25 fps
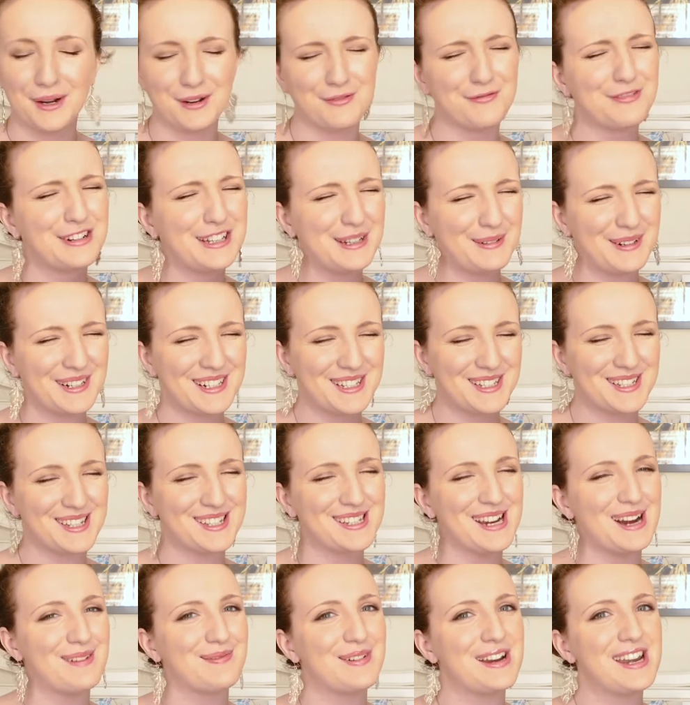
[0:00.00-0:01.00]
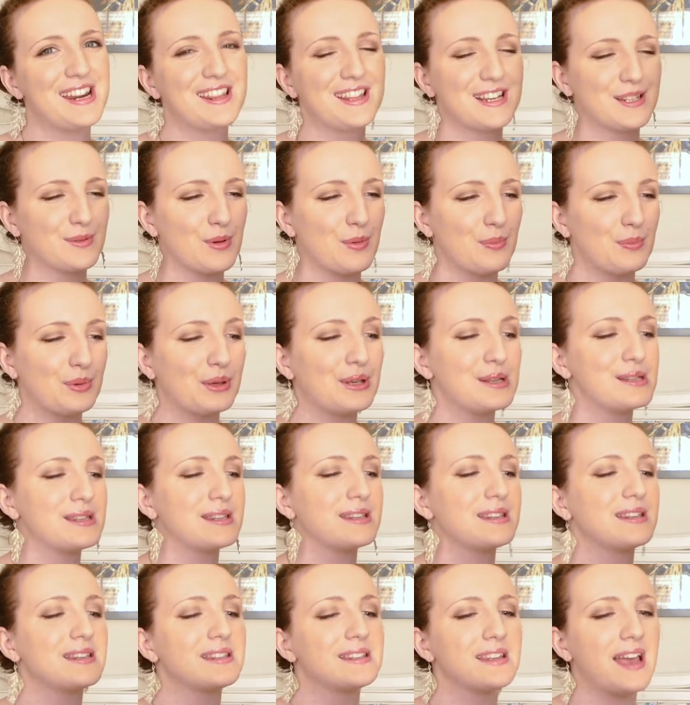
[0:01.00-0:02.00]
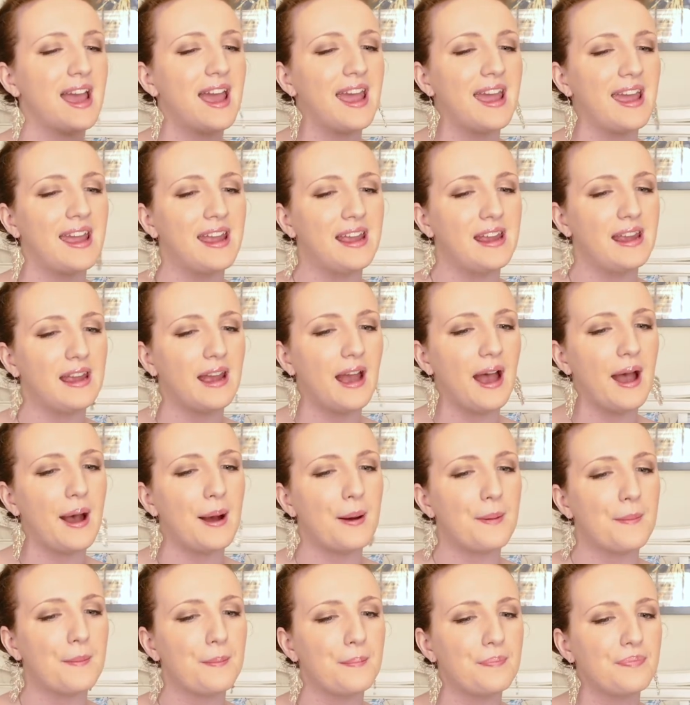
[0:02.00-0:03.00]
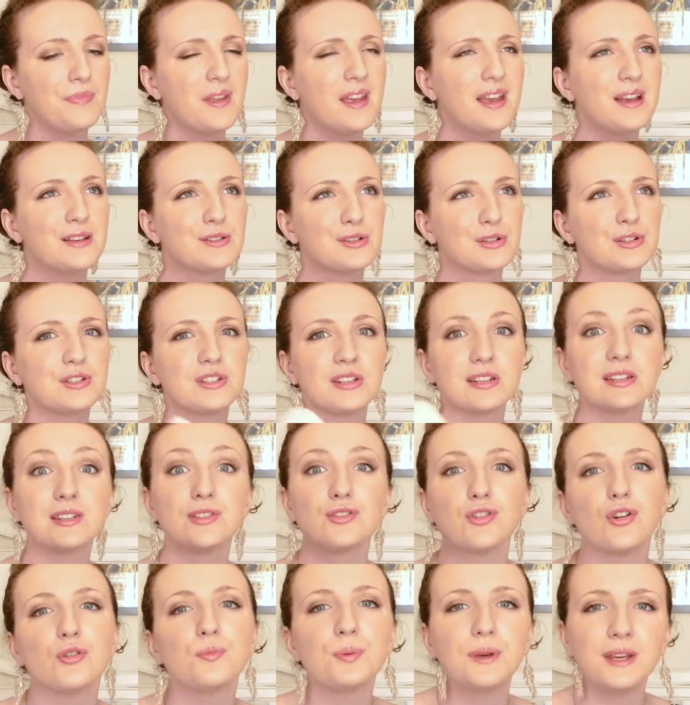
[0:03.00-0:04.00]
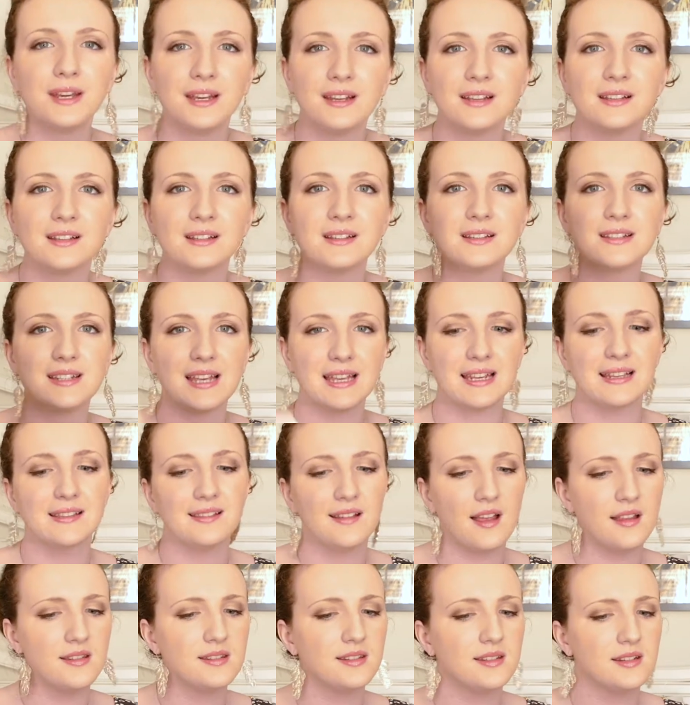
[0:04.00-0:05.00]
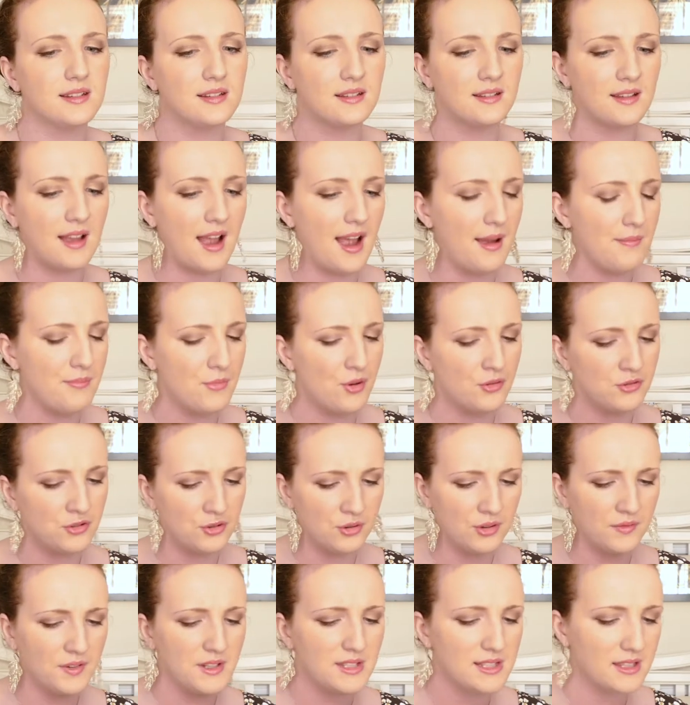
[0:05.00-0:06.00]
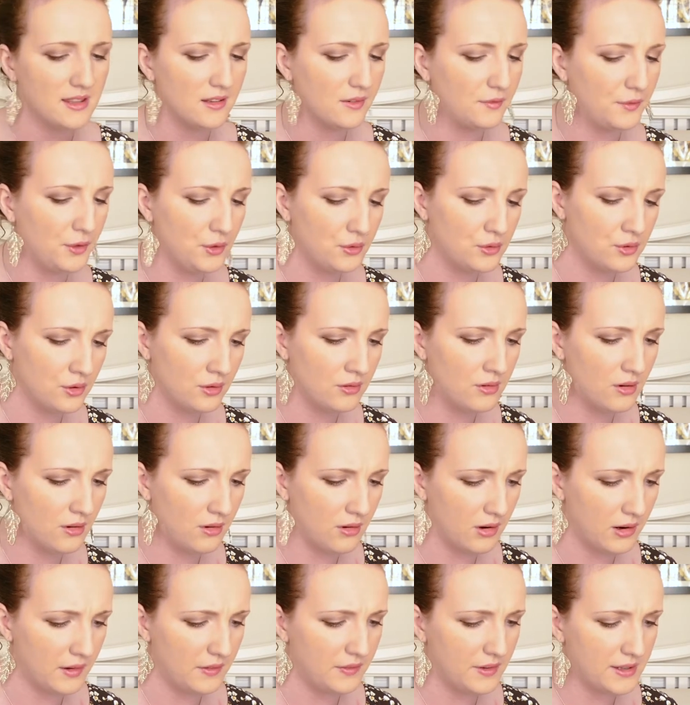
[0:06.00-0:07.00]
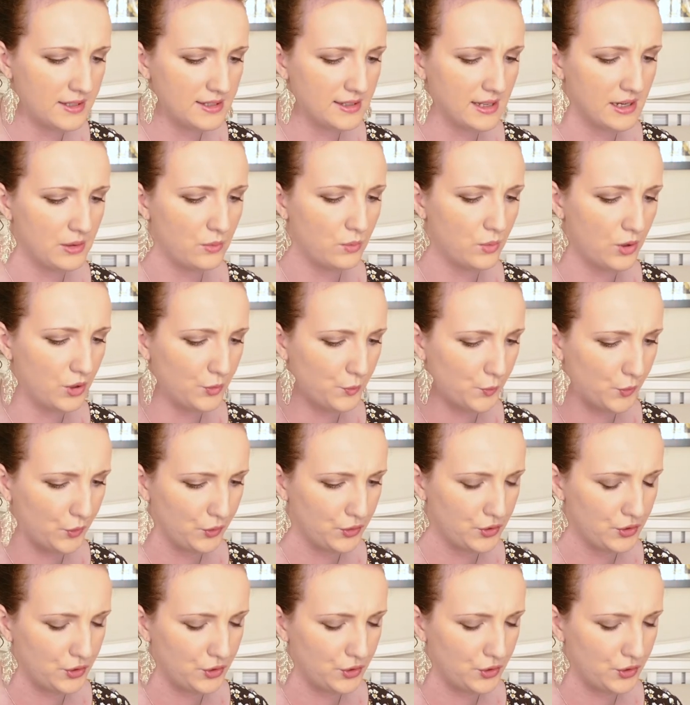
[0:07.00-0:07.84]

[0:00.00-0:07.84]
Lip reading: I really wanted to start reading this one because this is a sort of dystopian set in London. I'm not sure if it's in the future or if it's like World War